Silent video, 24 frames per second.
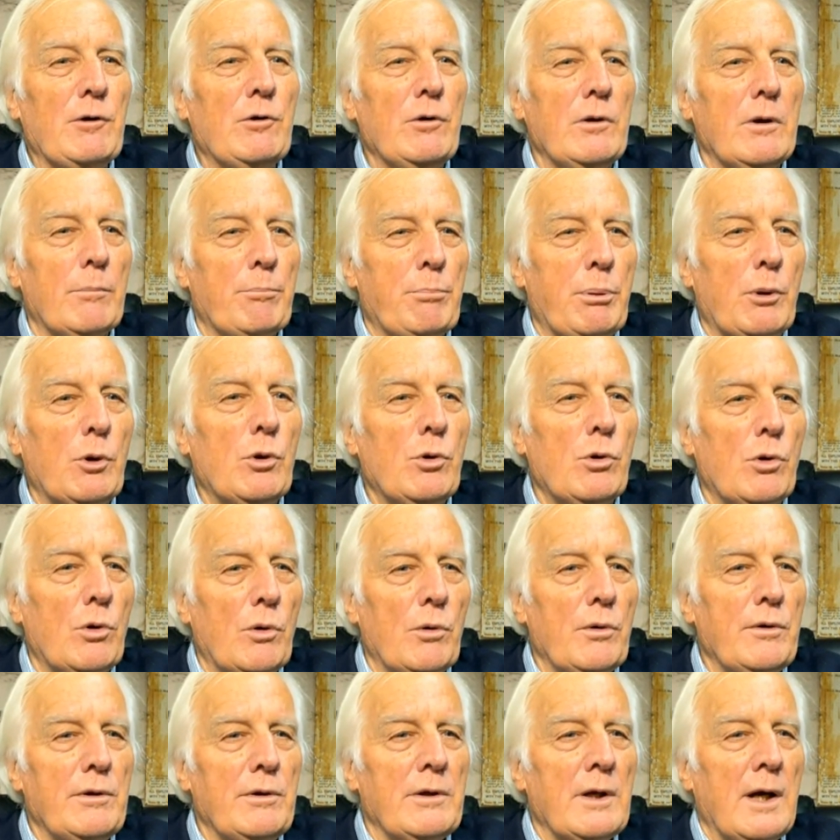fill the
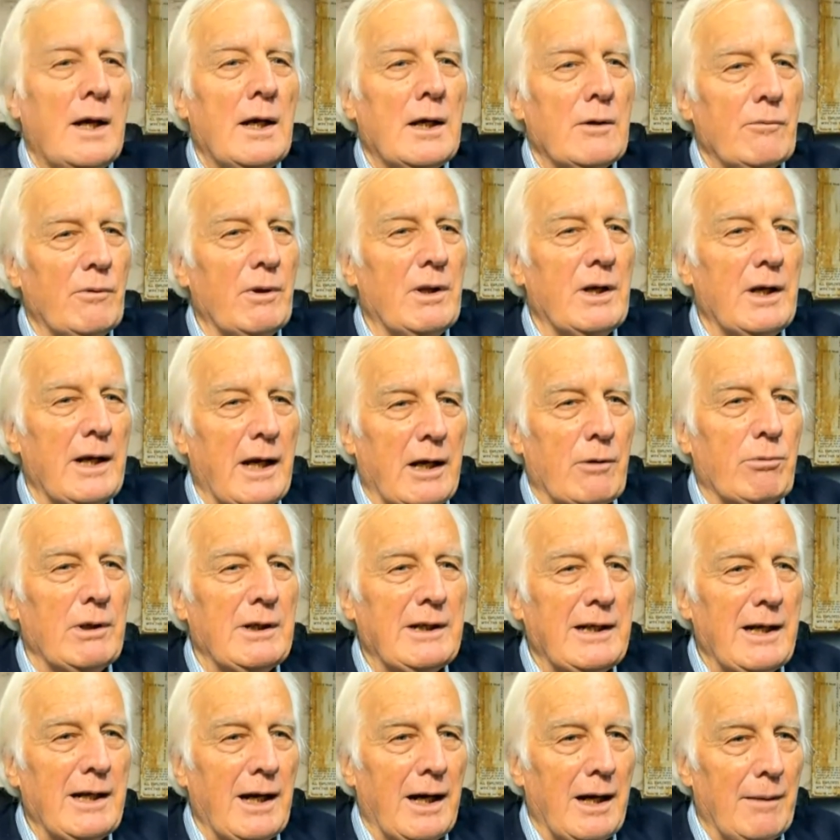pores with
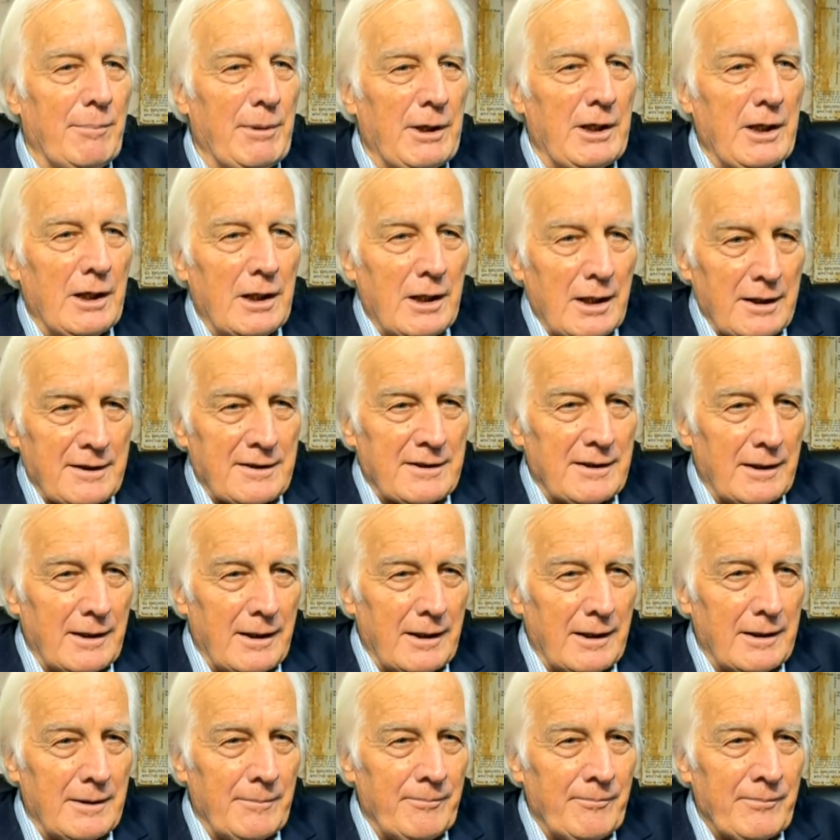liquid carbon
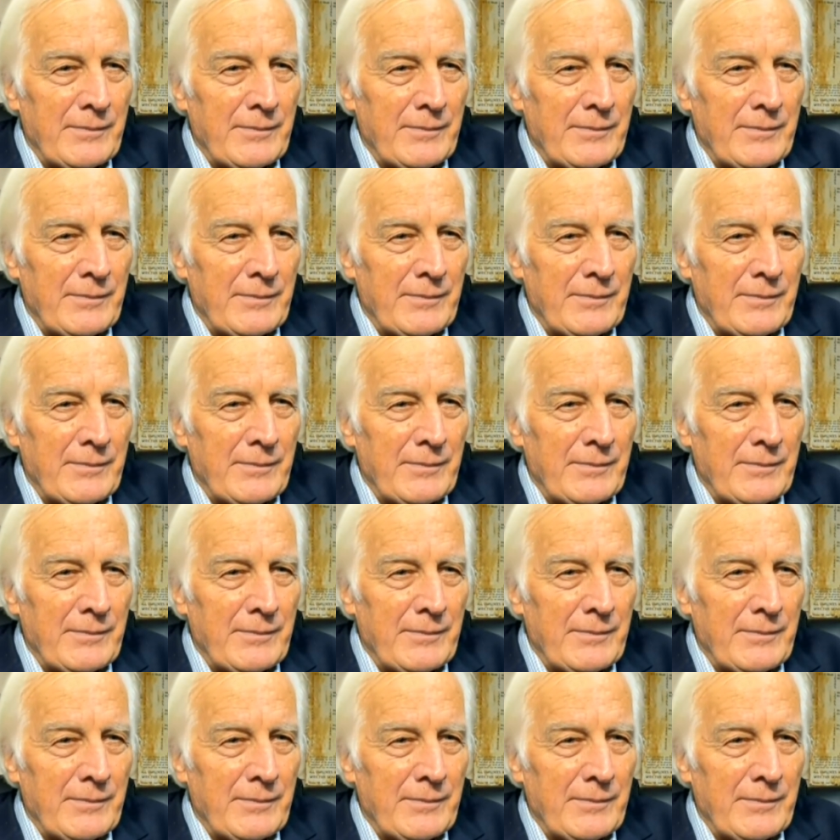dioxide.